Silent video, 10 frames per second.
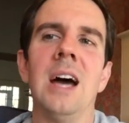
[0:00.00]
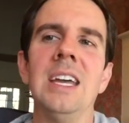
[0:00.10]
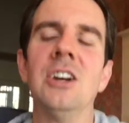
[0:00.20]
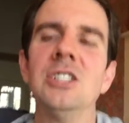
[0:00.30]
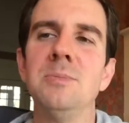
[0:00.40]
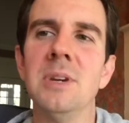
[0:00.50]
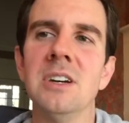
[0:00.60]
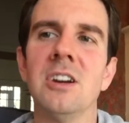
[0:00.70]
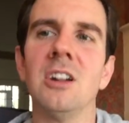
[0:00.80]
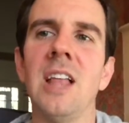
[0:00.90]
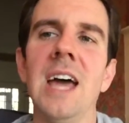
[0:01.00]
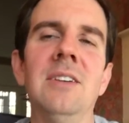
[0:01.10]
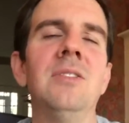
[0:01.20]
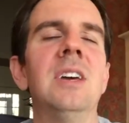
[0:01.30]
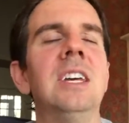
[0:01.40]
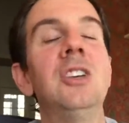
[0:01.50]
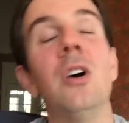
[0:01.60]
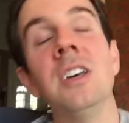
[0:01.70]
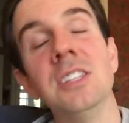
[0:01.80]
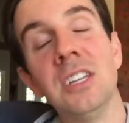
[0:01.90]
in our spirit, in our life, you
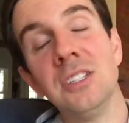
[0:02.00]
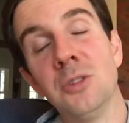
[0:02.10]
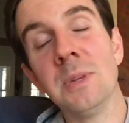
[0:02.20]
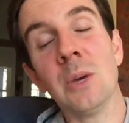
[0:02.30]
know, assuming